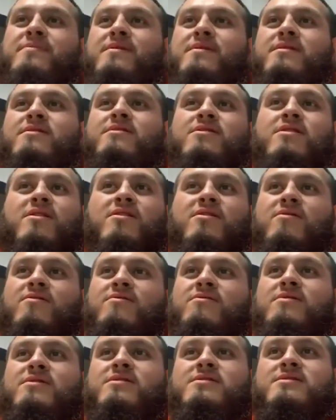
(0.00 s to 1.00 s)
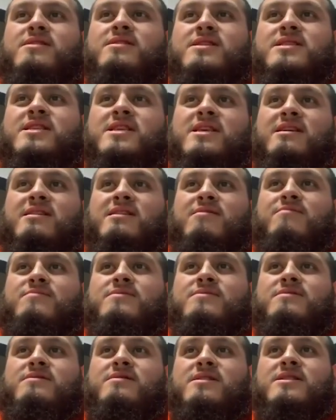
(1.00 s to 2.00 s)
You know,
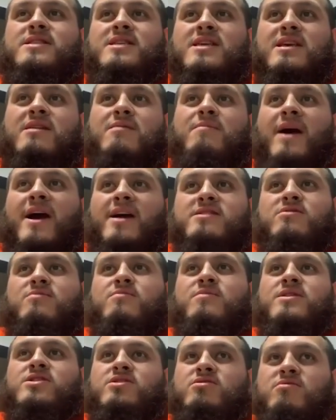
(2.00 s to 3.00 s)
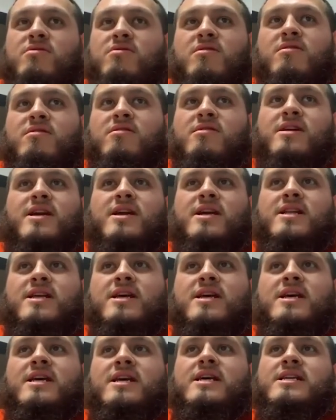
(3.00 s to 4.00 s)
the team has to be strong, and
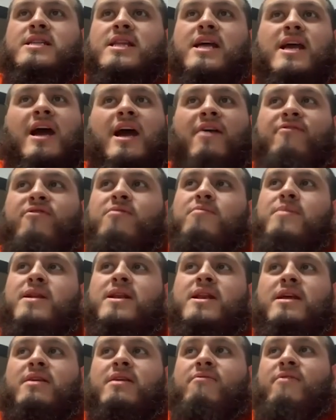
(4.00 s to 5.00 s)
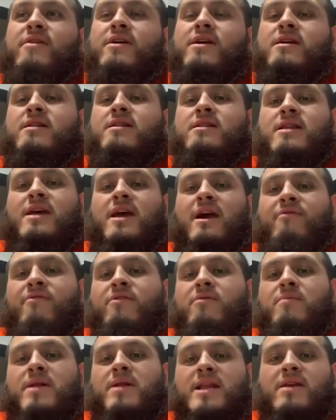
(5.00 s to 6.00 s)
they have to
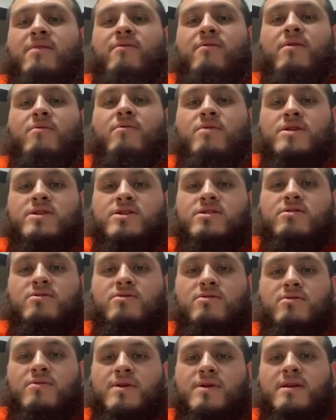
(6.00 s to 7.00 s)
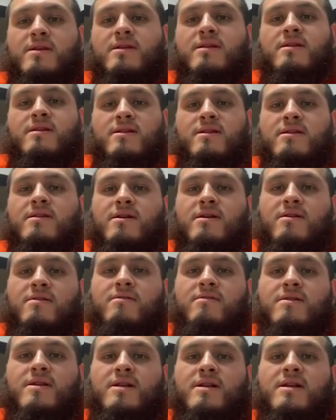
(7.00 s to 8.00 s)
believe in what you're doing, you
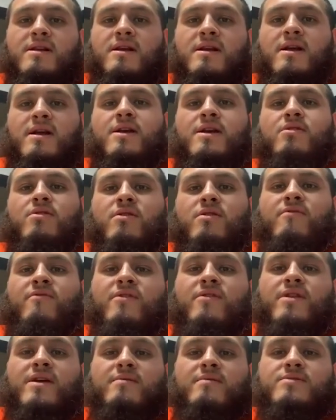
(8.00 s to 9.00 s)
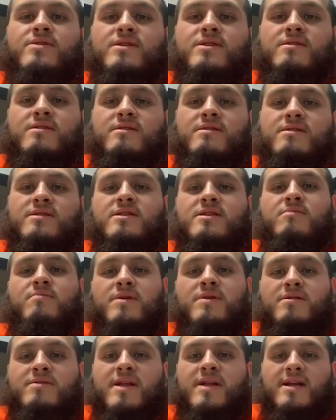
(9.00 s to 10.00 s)
know, in order for them to
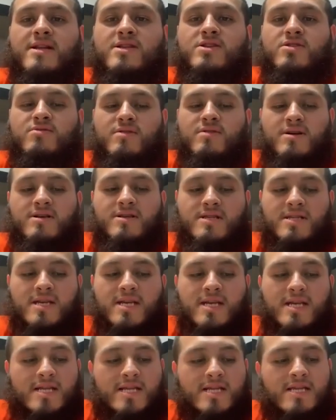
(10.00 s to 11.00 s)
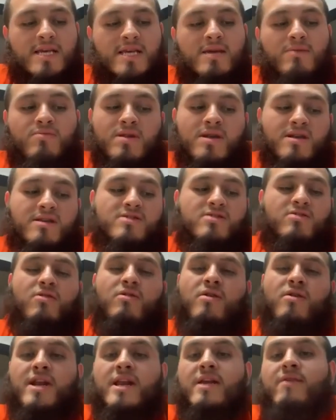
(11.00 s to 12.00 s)
build that trust and keep things
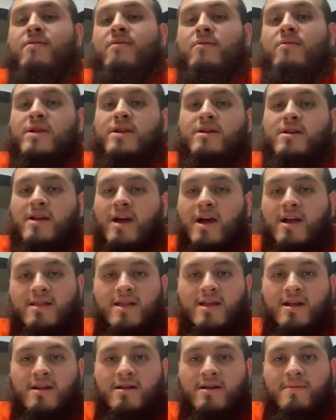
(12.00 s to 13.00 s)
going even when you're not there.